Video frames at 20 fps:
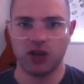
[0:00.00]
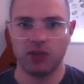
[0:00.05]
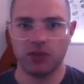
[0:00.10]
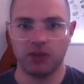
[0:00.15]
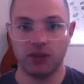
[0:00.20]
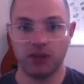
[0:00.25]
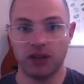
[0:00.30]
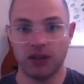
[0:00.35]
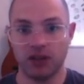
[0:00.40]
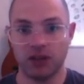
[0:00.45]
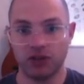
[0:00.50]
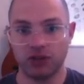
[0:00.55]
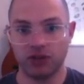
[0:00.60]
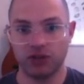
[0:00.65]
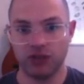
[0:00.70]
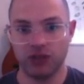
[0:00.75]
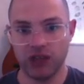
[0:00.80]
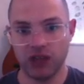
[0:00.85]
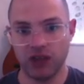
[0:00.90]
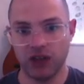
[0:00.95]
because
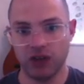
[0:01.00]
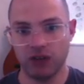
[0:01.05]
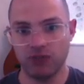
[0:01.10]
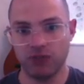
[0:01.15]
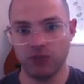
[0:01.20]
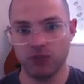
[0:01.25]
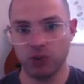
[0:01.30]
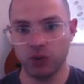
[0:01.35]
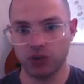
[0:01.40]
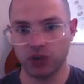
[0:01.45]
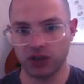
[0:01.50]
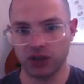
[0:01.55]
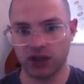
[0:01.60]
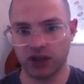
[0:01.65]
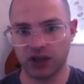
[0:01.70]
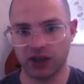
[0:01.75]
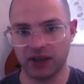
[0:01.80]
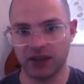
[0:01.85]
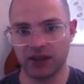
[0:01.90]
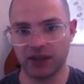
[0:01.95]
fear of
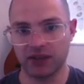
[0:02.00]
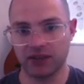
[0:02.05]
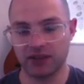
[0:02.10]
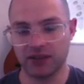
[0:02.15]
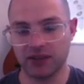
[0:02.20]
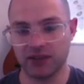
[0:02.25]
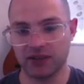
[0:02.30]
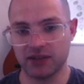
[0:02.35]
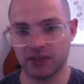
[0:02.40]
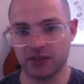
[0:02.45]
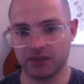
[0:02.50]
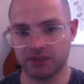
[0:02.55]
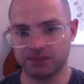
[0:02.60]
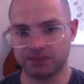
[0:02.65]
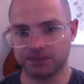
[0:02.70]
Mordecai had seized them.